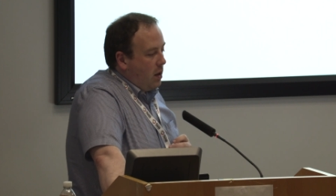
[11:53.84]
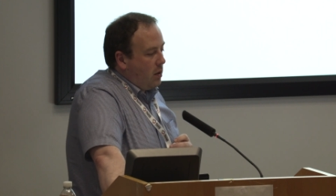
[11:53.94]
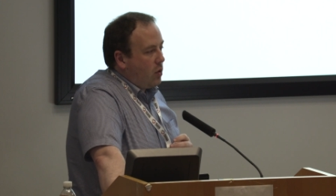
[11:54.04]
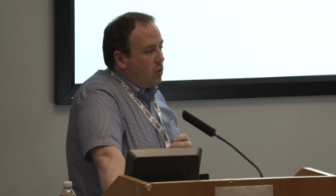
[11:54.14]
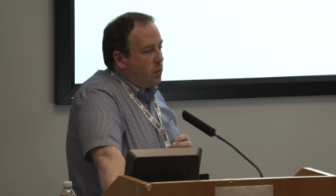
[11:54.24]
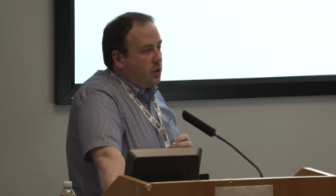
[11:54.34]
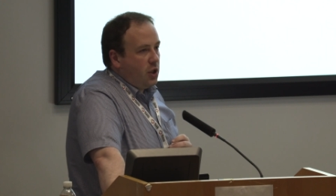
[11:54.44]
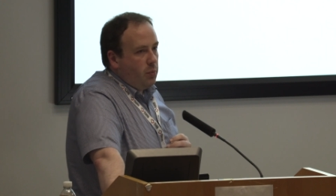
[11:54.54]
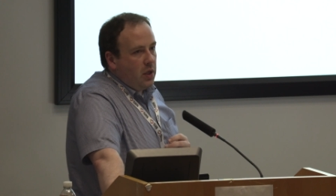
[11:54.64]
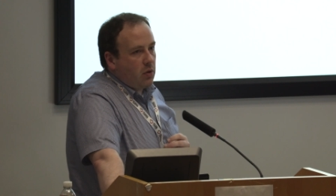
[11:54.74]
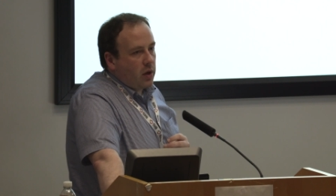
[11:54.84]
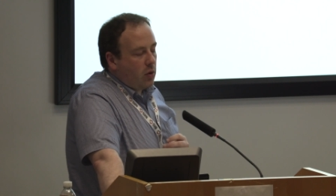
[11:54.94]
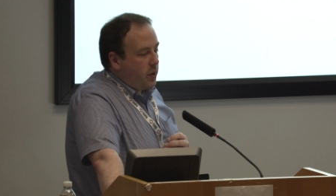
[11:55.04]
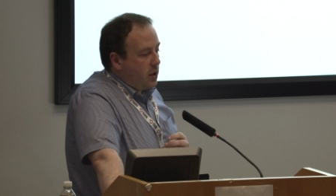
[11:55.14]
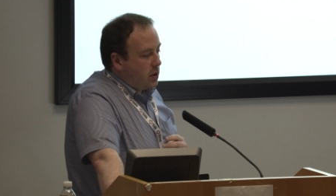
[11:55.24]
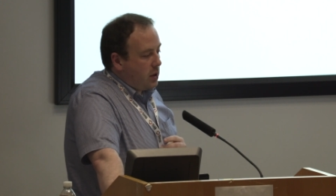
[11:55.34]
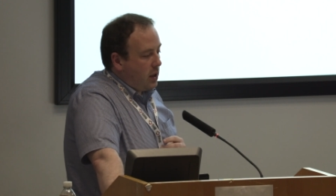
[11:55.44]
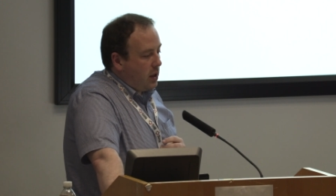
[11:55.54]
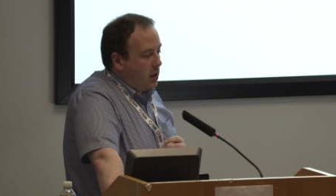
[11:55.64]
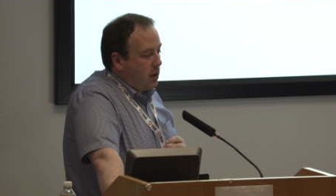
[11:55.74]
They go to a GP or an outpatient
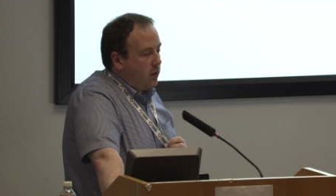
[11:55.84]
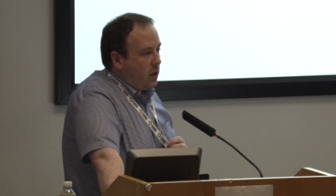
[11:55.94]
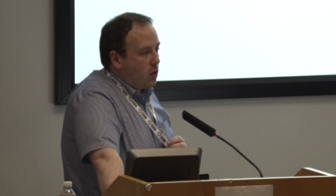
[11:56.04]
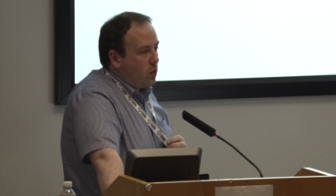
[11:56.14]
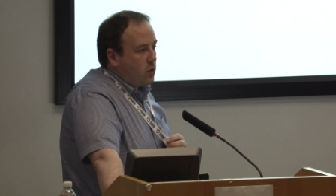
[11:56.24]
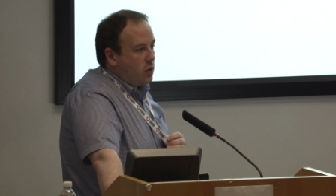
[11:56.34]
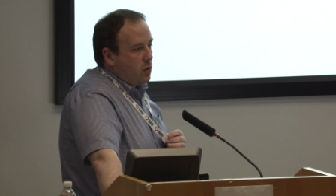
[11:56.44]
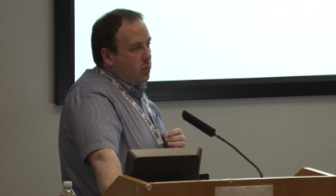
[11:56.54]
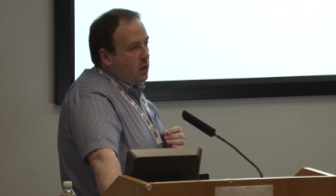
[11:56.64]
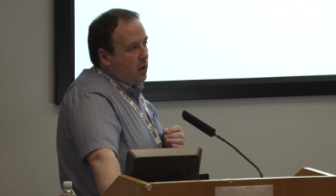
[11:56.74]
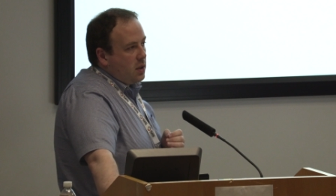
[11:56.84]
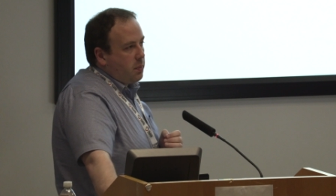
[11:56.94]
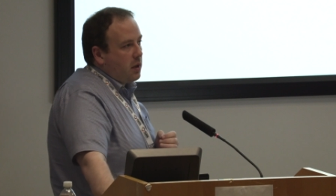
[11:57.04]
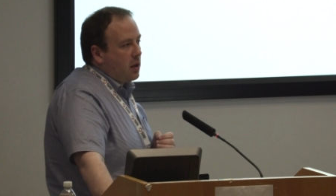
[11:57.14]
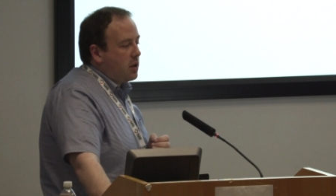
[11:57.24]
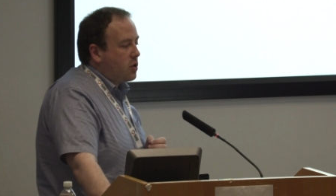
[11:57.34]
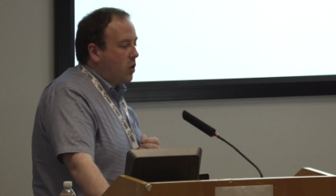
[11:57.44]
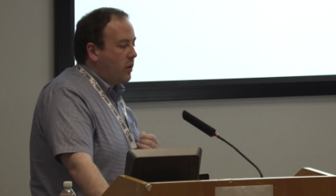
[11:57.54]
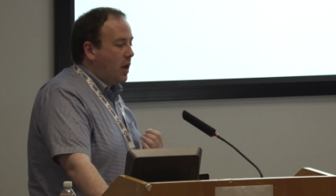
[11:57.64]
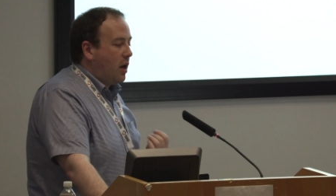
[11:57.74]
clinic, they go to be hospitalised,
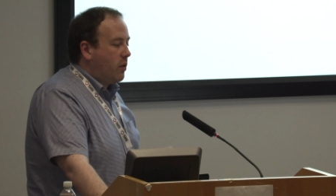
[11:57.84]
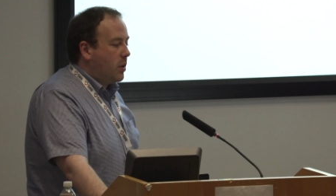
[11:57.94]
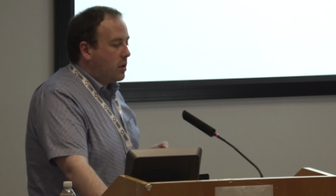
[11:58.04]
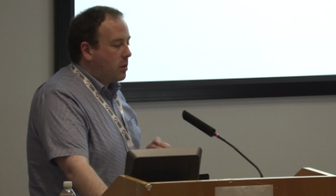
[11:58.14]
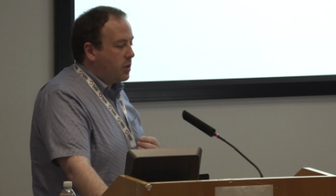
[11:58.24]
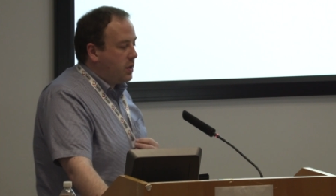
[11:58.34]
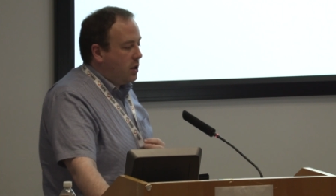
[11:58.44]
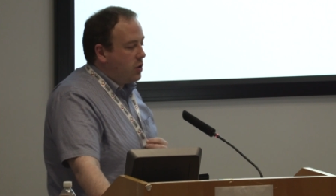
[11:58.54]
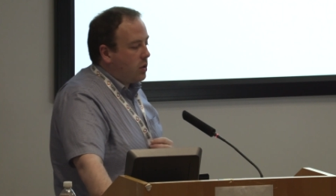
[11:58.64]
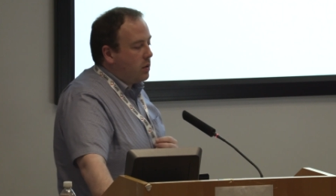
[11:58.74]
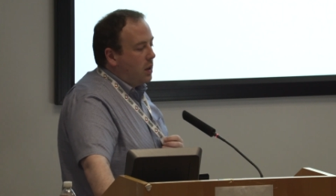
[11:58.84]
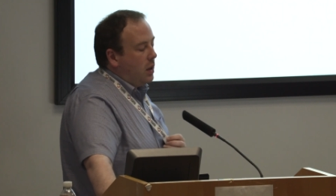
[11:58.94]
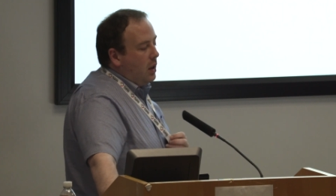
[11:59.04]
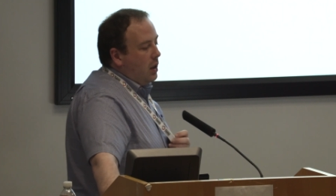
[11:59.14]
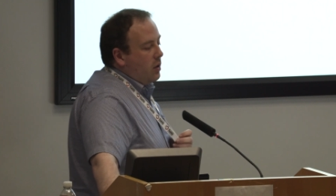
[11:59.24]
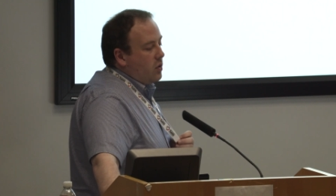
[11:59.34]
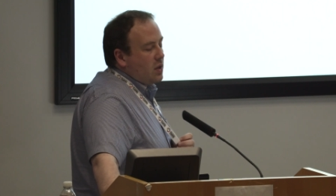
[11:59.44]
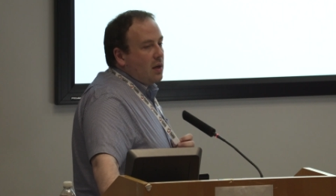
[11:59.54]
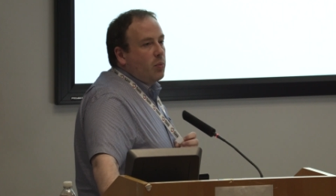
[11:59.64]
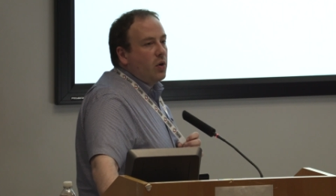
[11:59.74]
or they have a medical procedure. There's
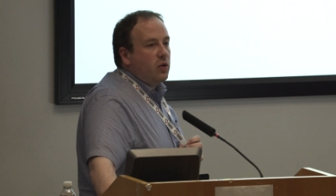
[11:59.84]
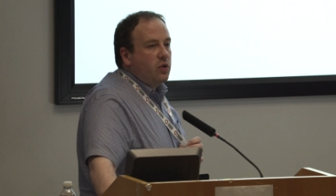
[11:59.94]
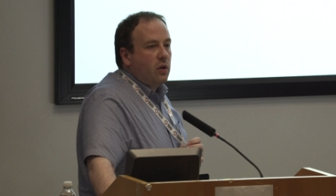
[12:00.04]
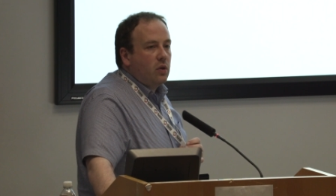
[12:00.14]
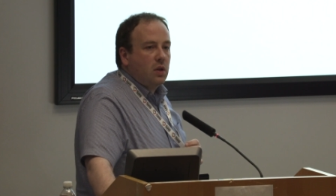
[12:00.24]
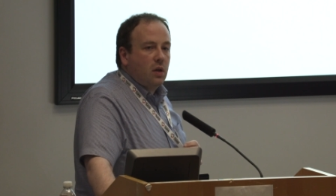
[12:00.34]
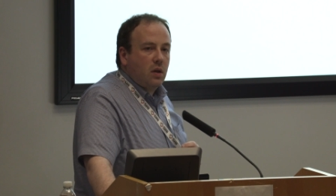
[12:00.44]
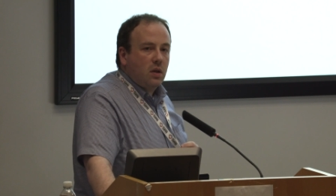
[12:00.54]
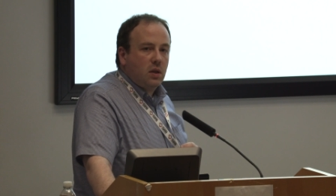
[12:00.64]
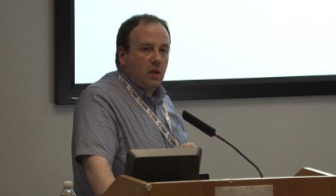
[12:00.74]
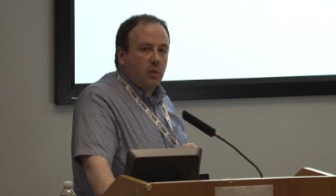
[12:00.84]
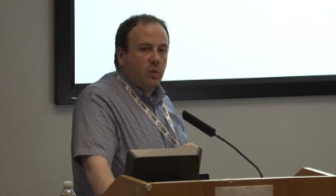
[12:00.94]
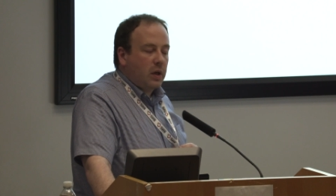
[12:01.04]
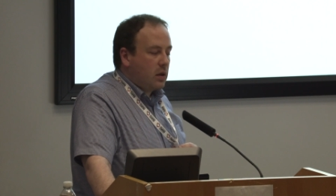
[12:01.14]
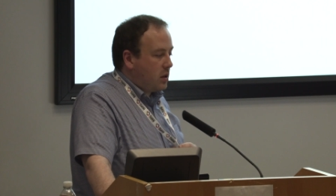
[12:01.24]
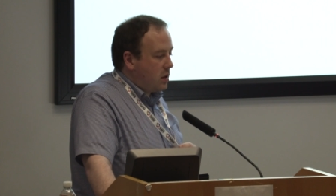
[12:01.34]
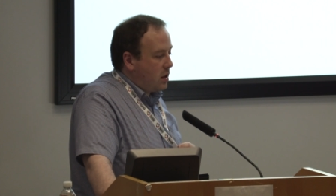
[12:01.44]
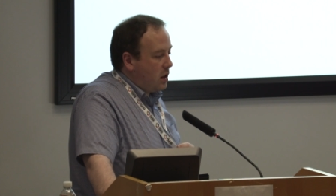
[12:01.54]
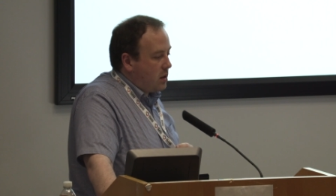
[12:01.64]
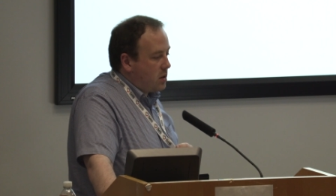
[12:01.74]
a laboratory or diagnostic abnormality detected